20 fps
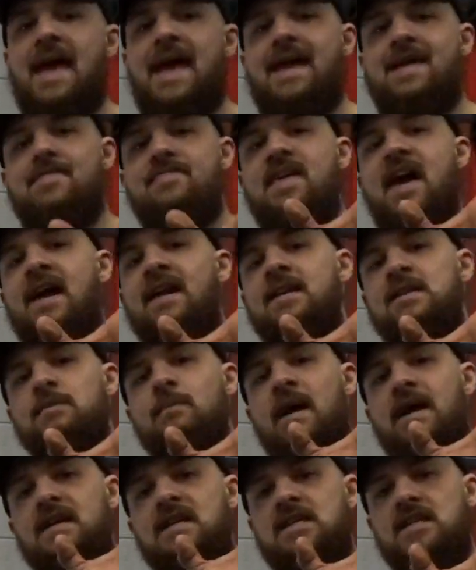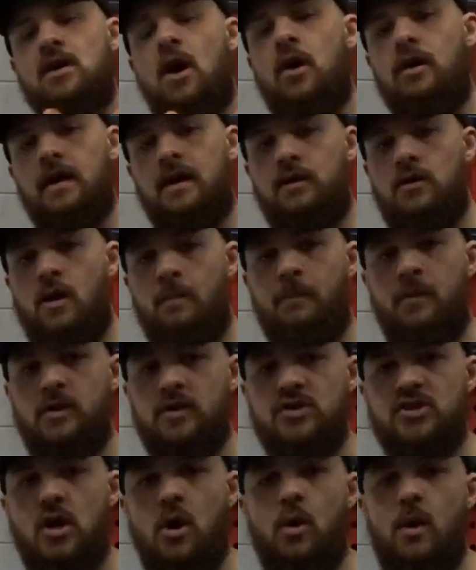and that is my starting
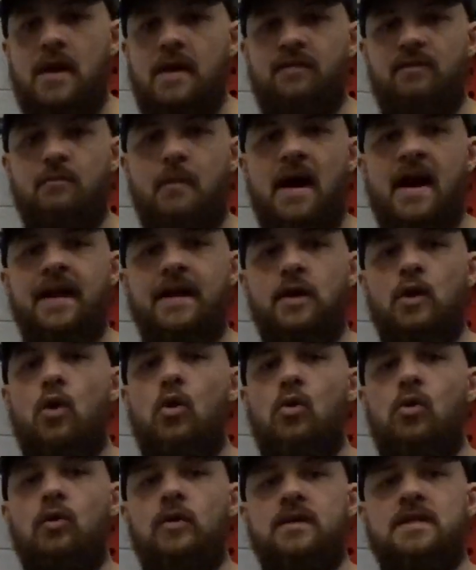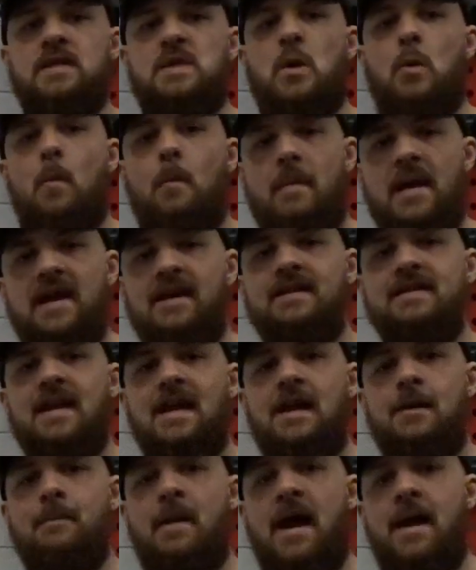number. So if my goal is to
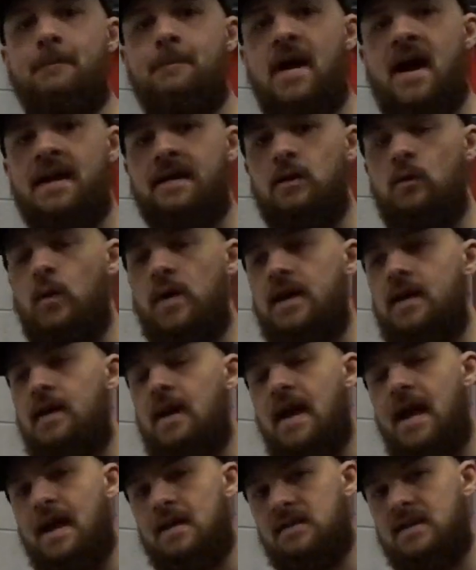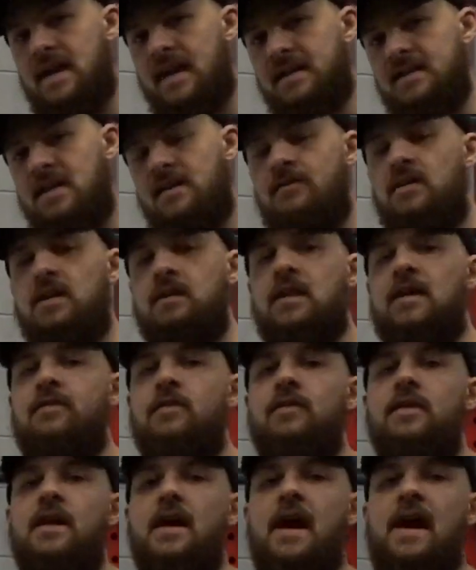maintain my body weight at the activity
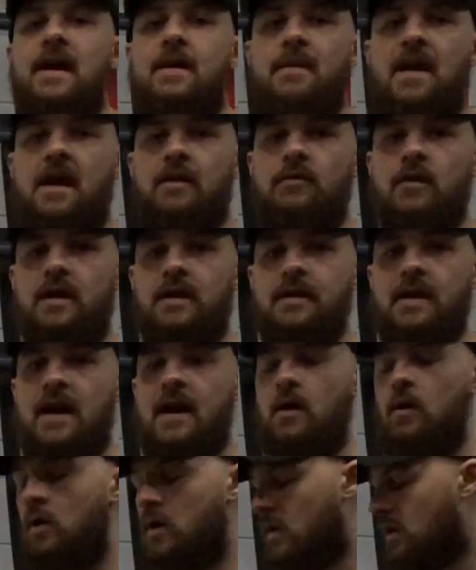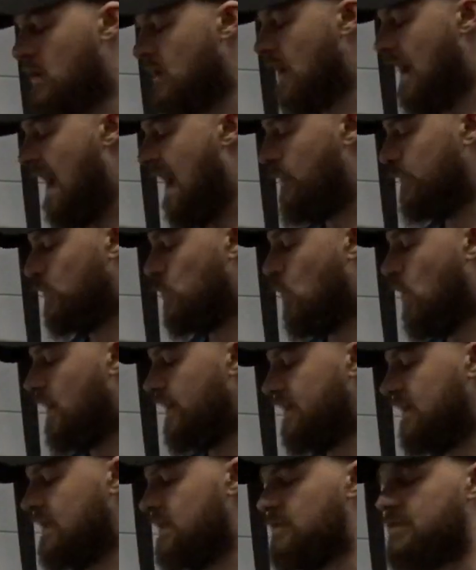level that I am at right now, I would
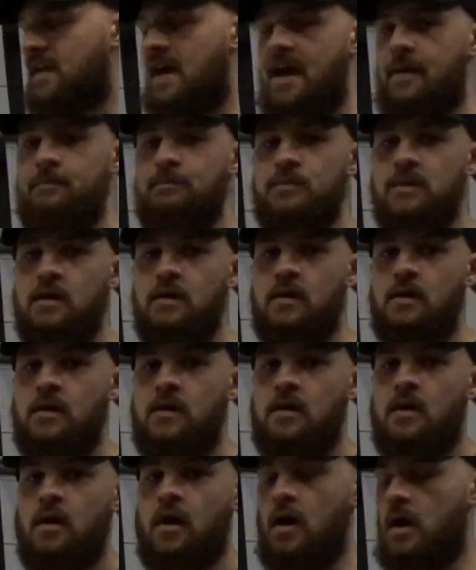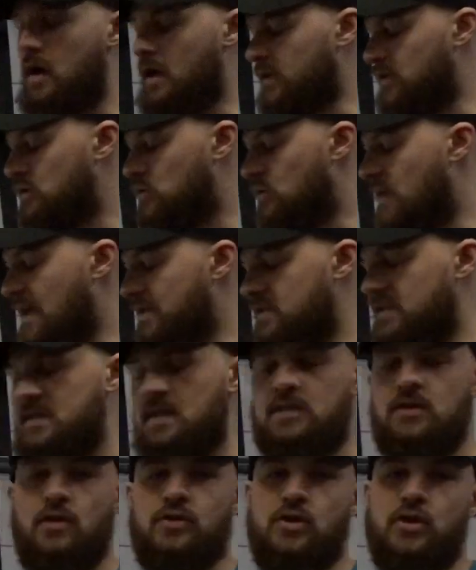want to eat that.
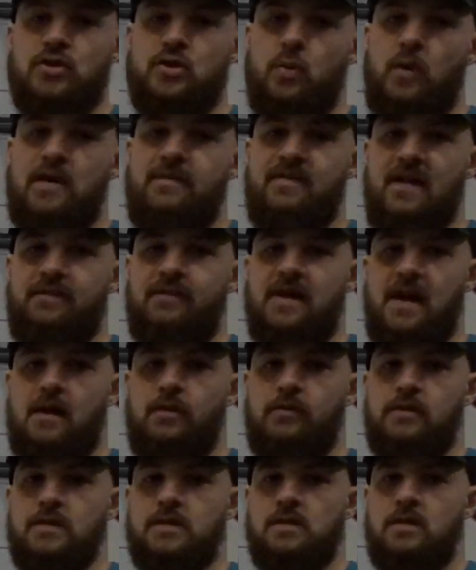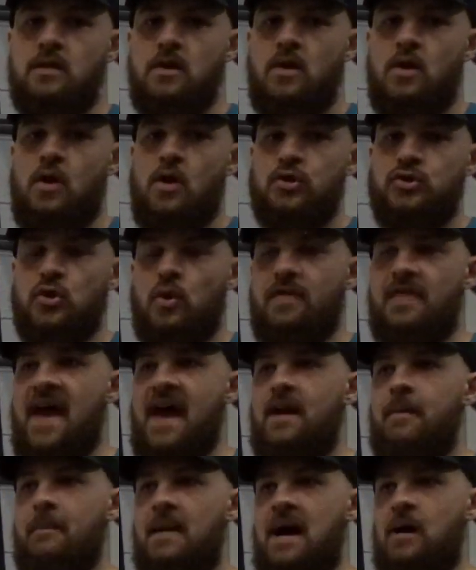2,625 calories. So
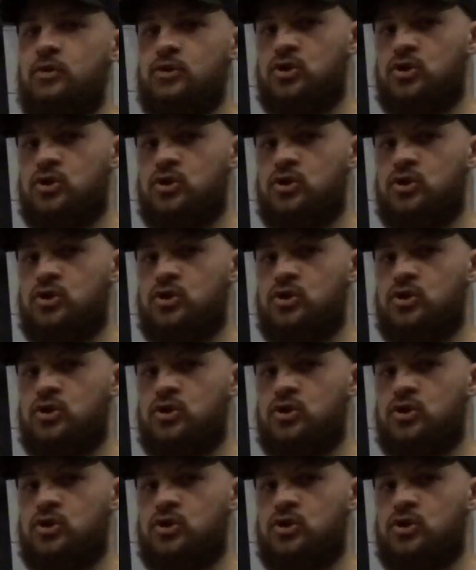that amount